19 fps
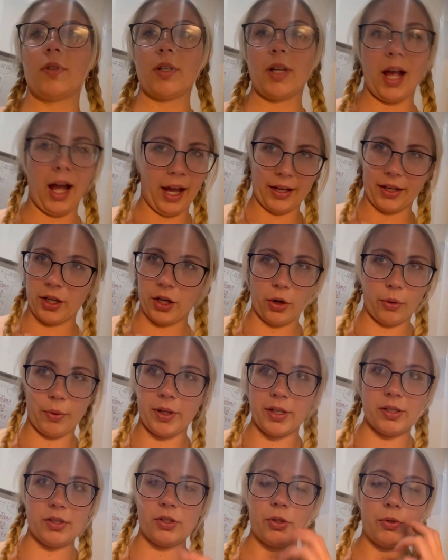I can
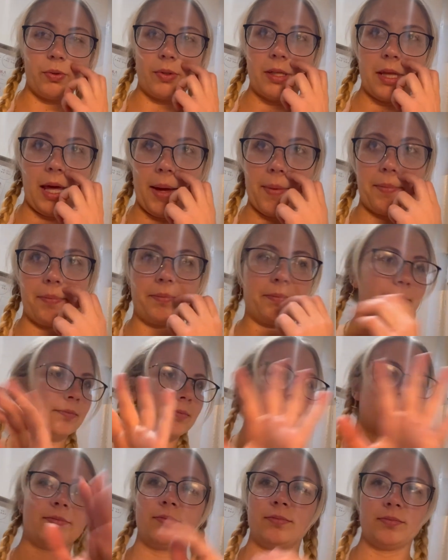always use them
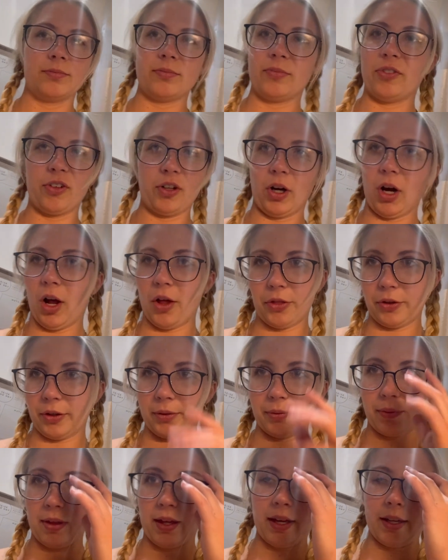for other
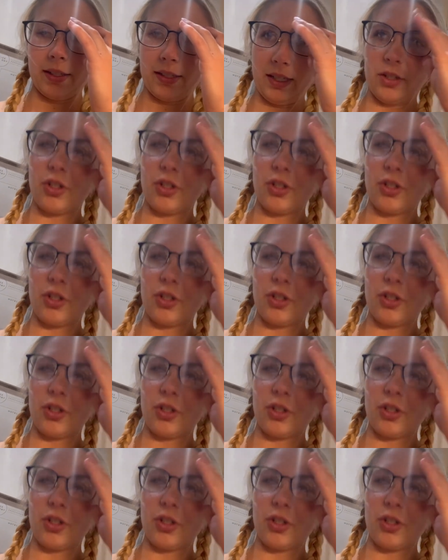things and